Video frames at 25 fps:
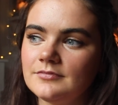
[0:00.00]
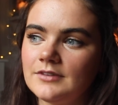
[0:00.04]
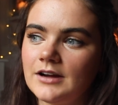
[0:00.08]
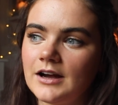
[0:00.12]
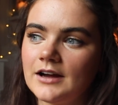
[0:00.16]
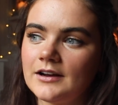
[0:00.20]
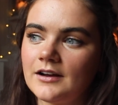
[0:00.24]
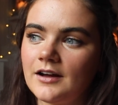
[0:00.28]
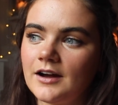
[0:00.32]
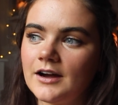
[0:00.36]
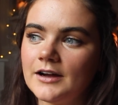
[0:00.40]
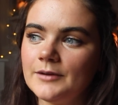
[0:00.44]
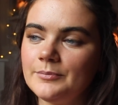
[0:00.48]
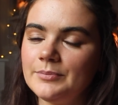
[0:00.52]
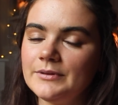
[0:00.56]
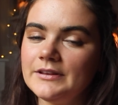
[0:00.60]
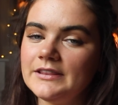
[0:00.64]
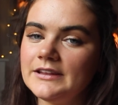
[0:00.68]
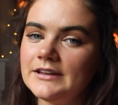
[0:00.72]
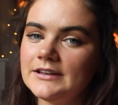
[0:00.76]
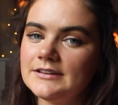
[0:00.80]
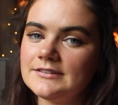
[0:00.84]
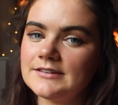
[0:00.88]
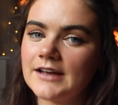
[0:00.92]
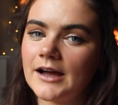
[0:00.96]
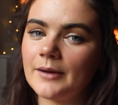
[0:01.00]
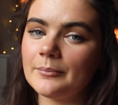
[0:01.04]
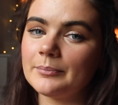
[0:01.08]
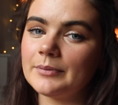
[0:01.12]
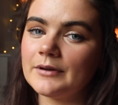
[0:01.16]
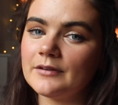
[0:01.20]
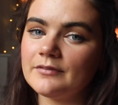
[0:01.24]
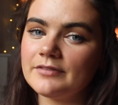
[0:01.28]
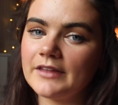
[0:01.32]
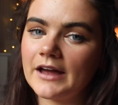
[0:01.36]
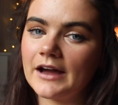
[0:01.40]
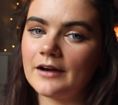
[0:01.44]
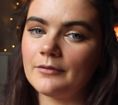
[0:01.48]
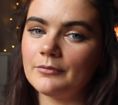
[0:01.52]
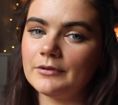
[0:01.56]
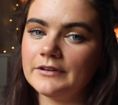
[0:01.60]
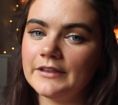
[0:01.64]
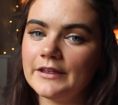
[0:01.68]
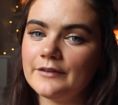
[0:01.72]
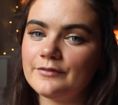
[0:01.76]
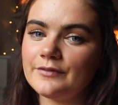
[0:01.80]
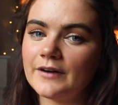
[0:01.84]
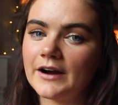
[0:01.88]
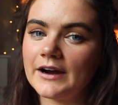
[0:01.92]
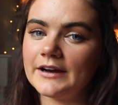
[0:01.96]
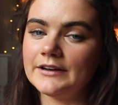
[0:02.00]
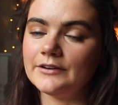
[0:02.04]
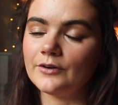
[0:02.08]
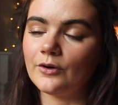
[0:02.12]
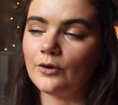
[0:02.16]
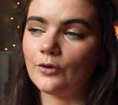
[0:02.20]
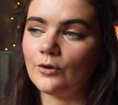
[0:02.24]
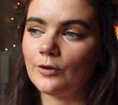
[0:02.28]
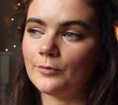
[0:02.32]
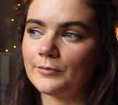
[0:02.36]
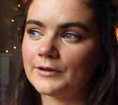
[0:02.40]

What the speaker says: And I'd be the example of that when they find all